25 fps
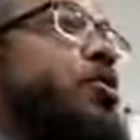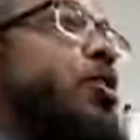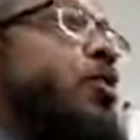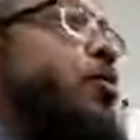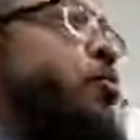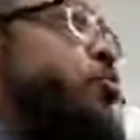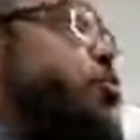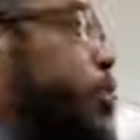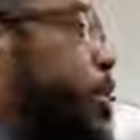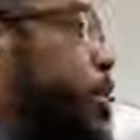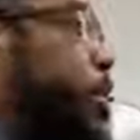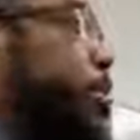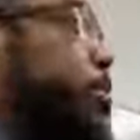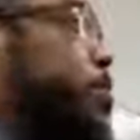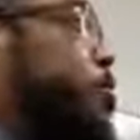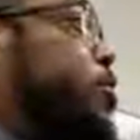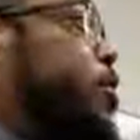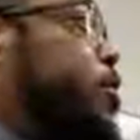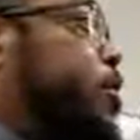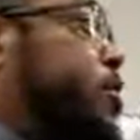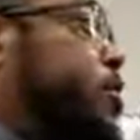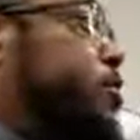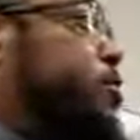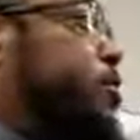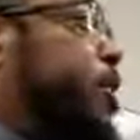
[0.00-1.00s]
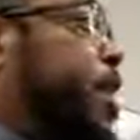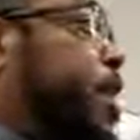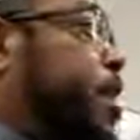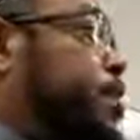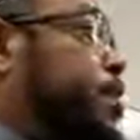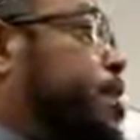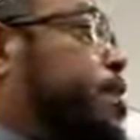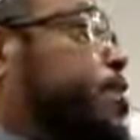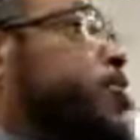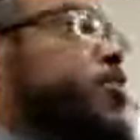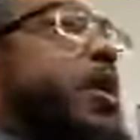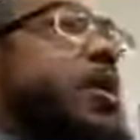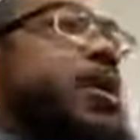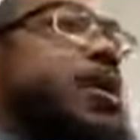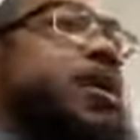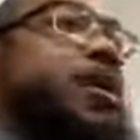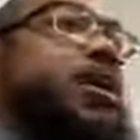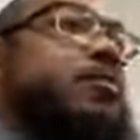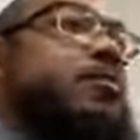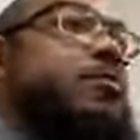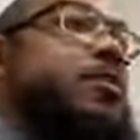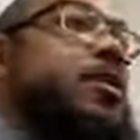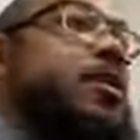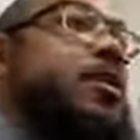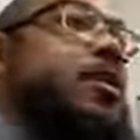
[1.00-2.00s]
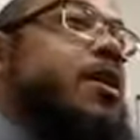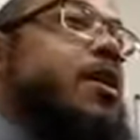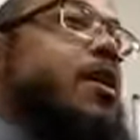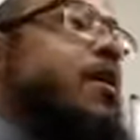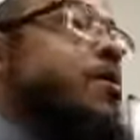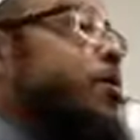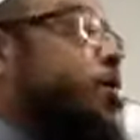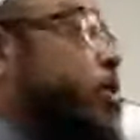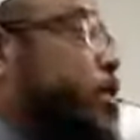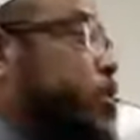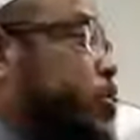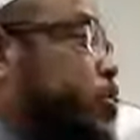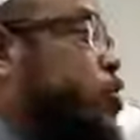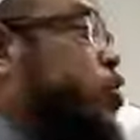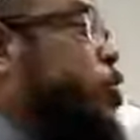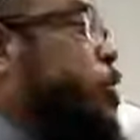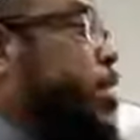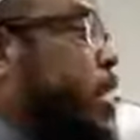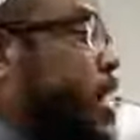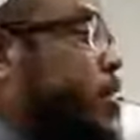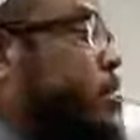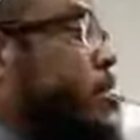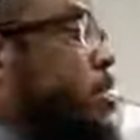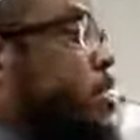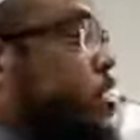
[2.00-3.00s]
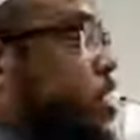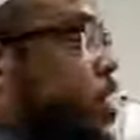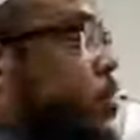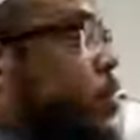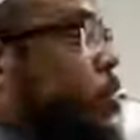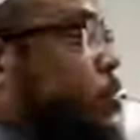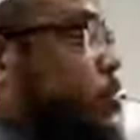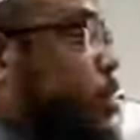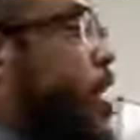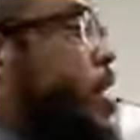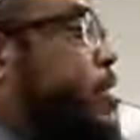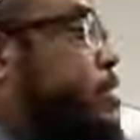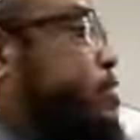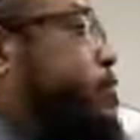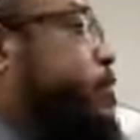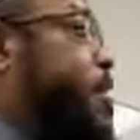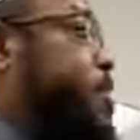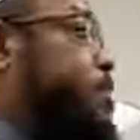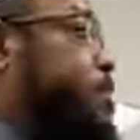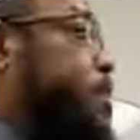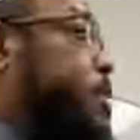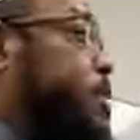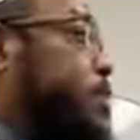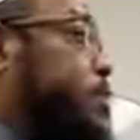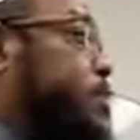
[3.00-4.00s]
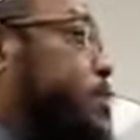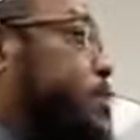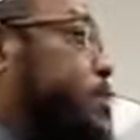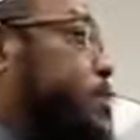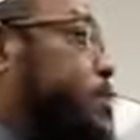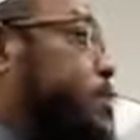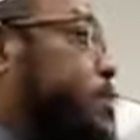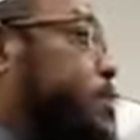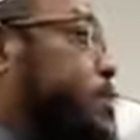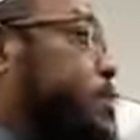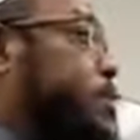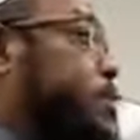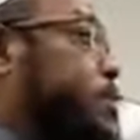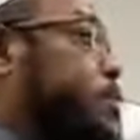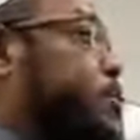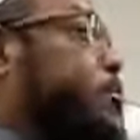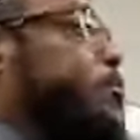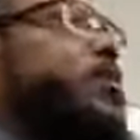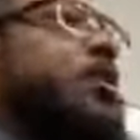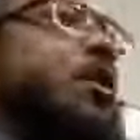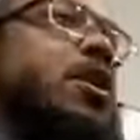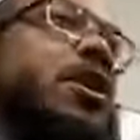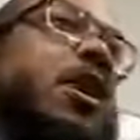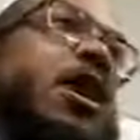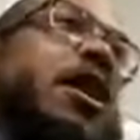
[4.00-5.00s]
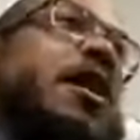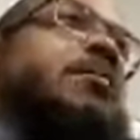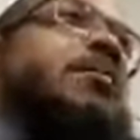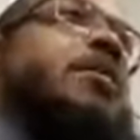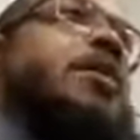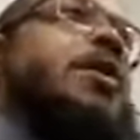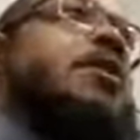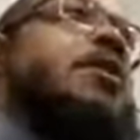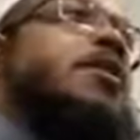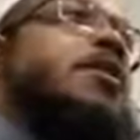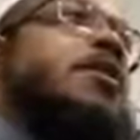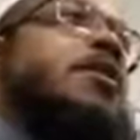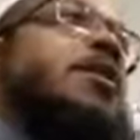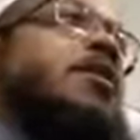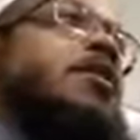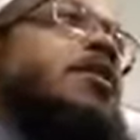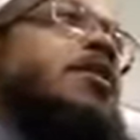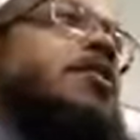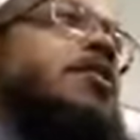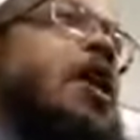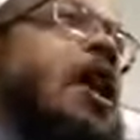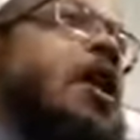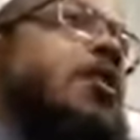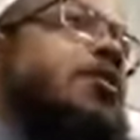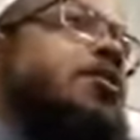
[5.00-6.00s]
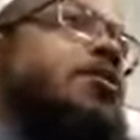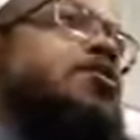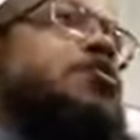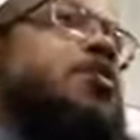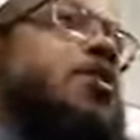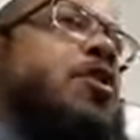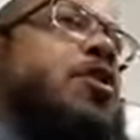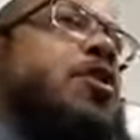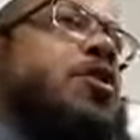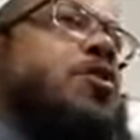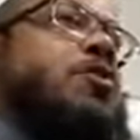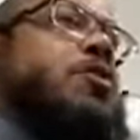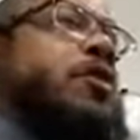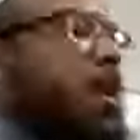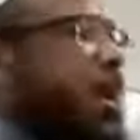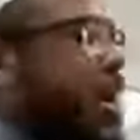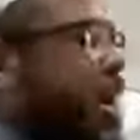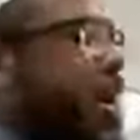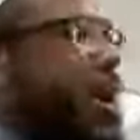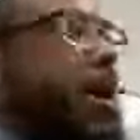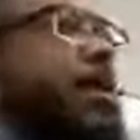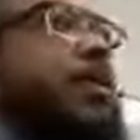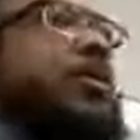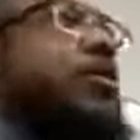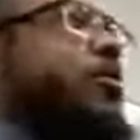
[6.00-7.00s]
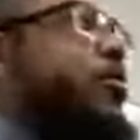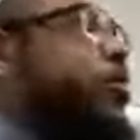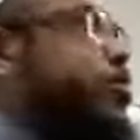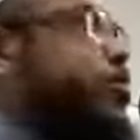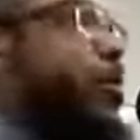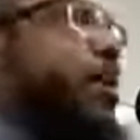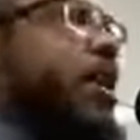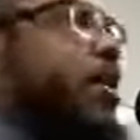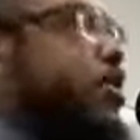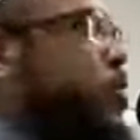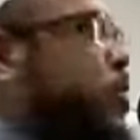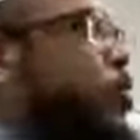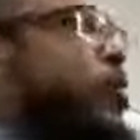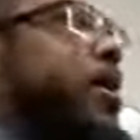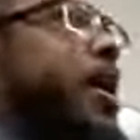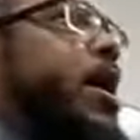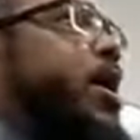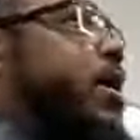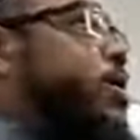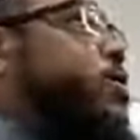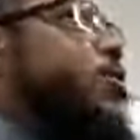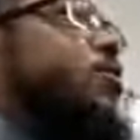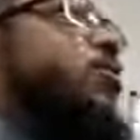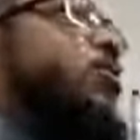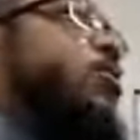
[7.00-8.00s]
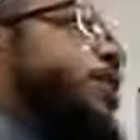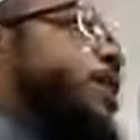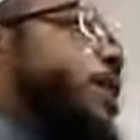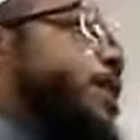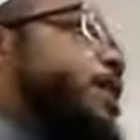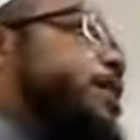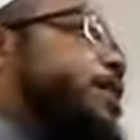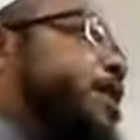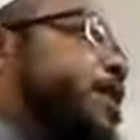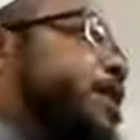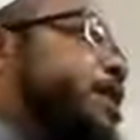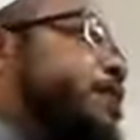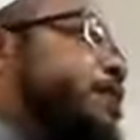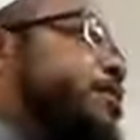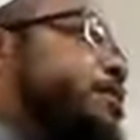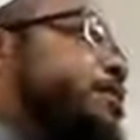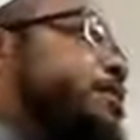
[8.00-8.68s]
Don't bring you and your family and try to get me because you're going to have to deal with my family. You're gonna say, yeah, but I was wrong. Yeah, don't yeah, don't matter. It don't work like that.